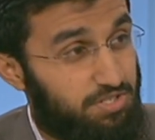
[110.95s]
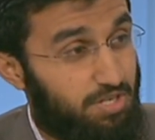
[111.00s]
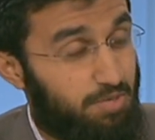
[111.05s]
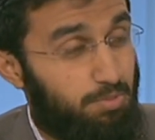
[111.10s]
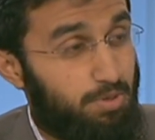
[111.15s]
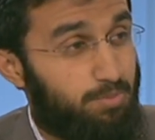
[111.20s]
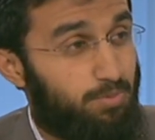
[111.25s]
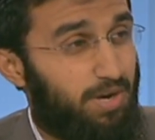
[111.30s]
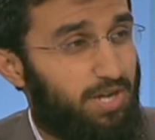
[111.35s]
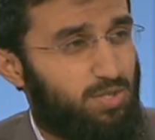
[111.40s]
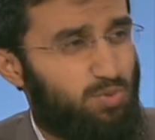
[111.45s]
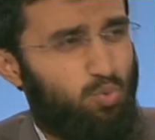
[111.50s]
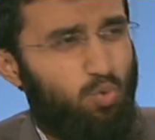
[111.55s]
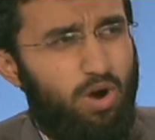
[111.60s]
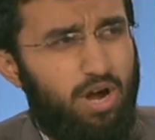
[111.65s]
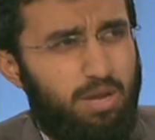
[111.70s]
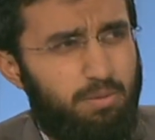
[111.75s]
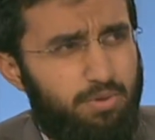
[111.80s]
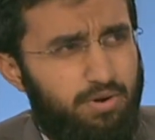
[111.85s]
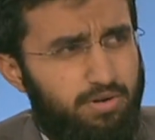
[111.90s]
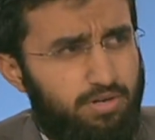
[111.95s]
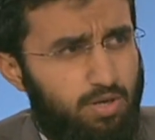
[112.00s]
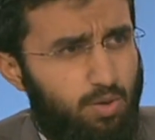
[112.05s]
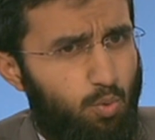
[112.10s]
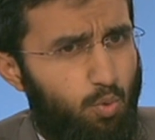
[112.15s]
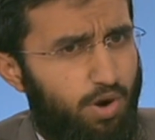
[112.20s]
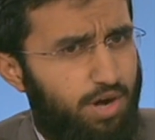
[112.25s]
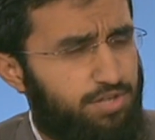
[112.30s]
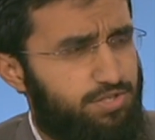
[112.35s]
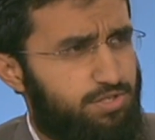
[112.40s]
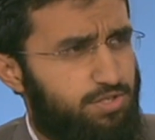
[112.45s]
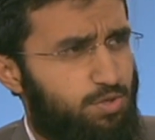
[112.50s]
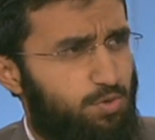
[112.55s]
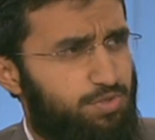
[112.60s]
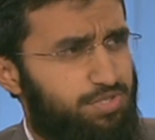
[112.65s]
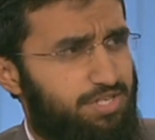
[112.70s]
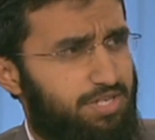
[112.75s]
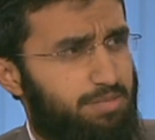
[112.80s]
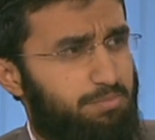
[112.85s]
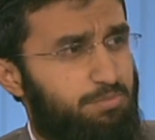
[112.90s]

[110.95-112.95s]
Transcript: You know, people ask, why America? Why is the US